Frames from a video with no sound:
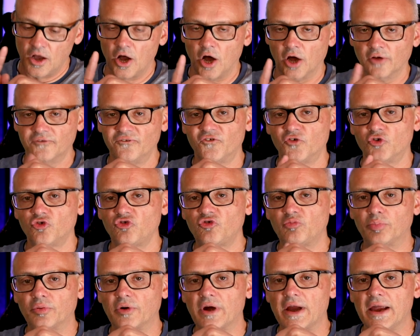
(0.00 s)
On
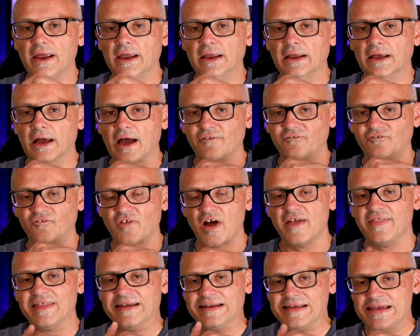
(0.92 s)
first spray, I
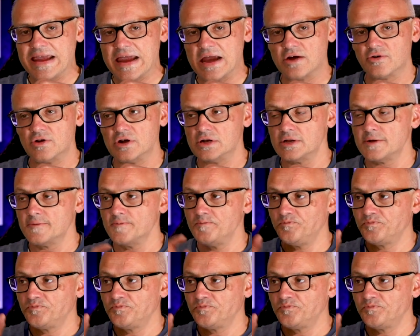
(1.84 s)
find that HEROD